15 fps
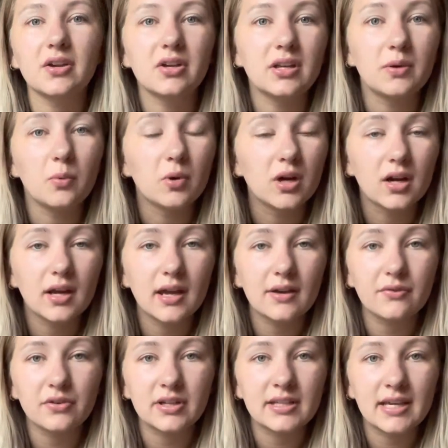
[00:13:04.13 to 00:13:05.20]
couldn't work
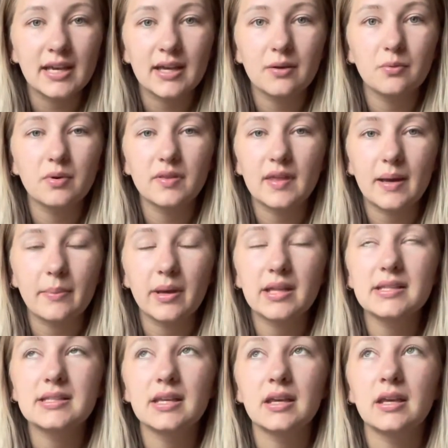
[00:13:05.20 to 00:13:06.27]
every day with that
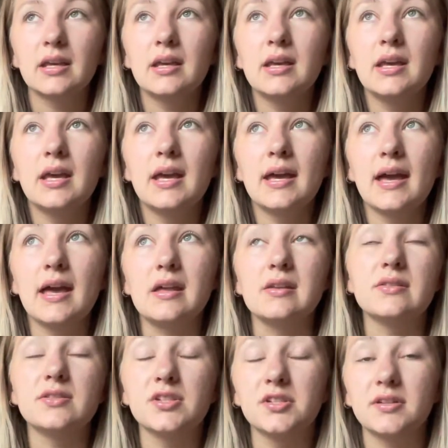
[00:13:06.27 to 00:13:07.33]
mindset. And
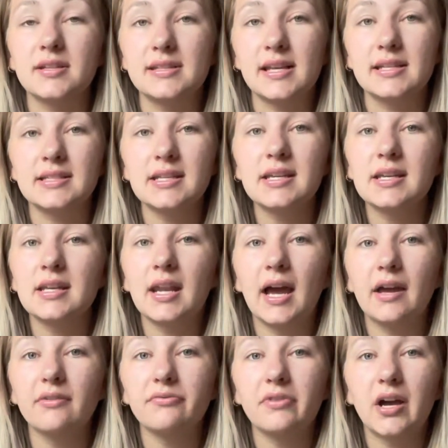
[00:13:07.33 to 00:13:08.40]
as soon as I did,
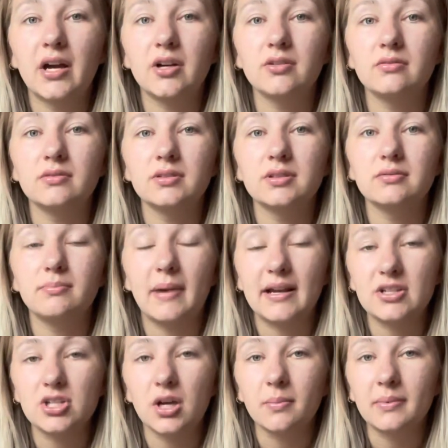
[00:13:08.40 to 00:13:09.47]
I found my
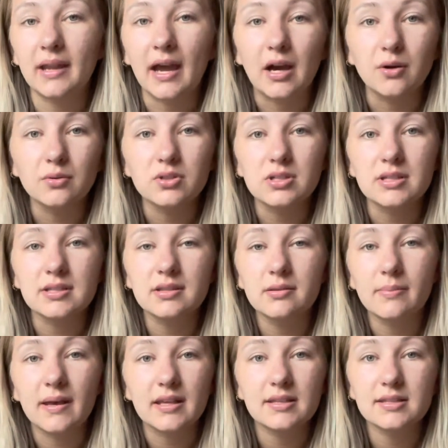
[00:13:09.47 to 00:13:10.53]
job now, which is the
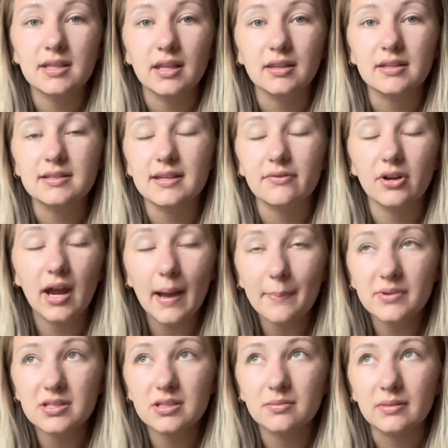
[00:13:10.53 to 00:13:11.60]
best thing that's ever
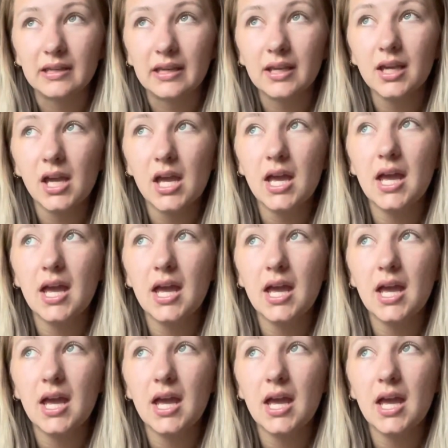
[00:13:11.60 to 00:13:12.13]
happened to me.